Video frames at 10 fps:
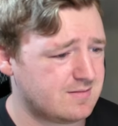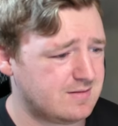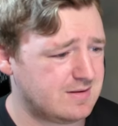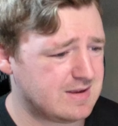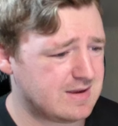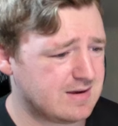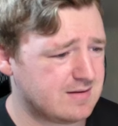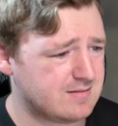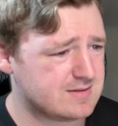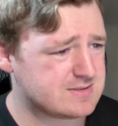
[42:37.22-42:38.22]
yeah,
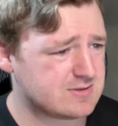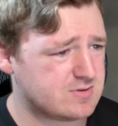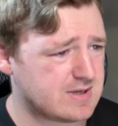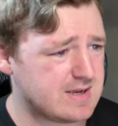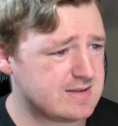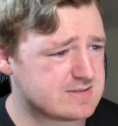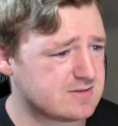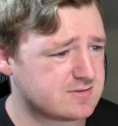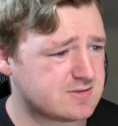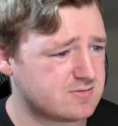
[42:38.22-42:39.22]
it's so tight. It's so so